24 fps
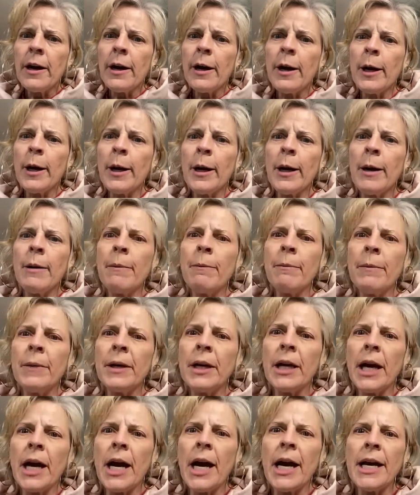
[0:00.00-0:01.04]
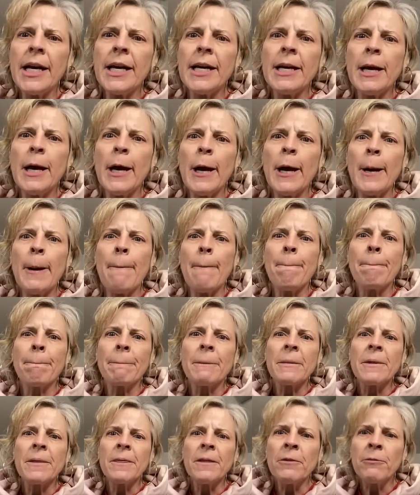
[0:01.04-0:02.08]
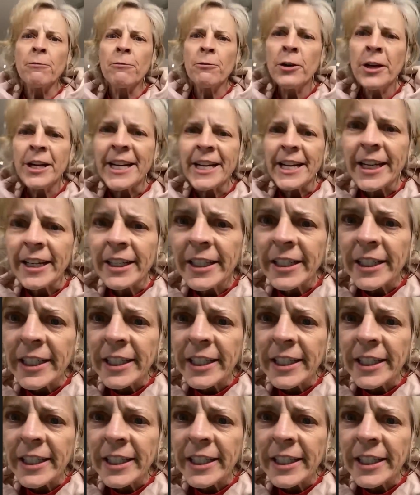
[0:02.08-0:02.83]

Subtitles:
they're free.